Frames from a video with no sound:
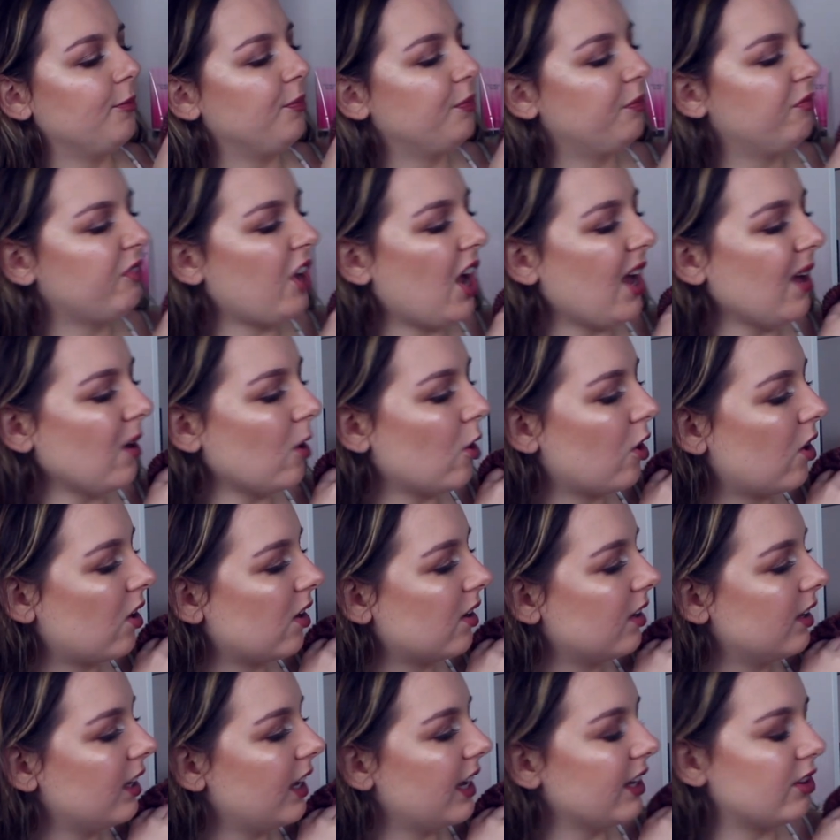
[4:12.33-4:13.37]
not,
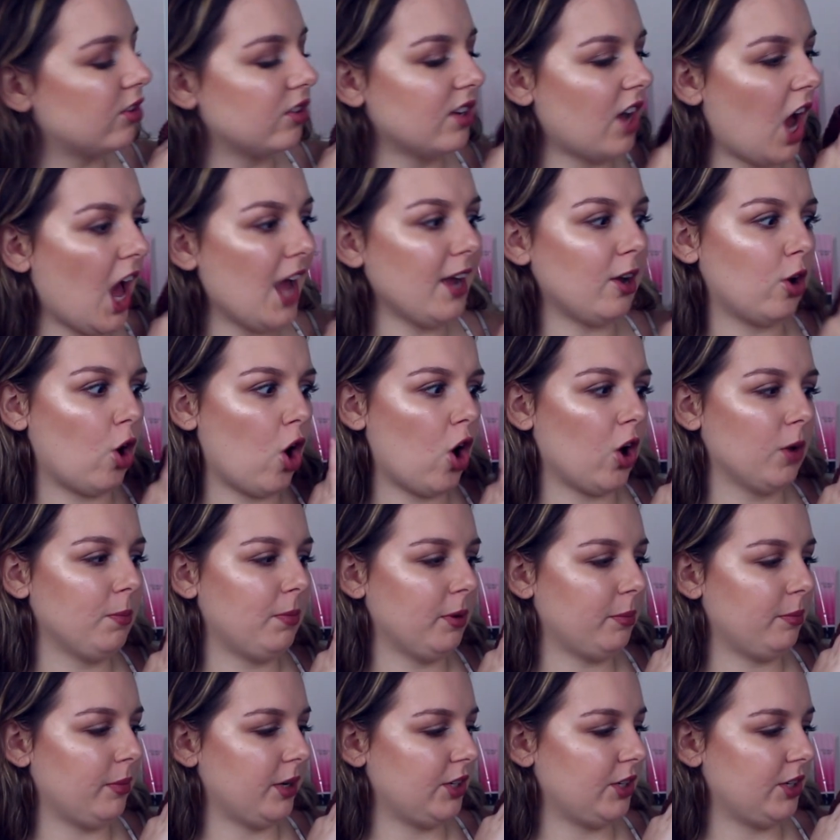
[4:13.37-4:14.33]
it's not carpet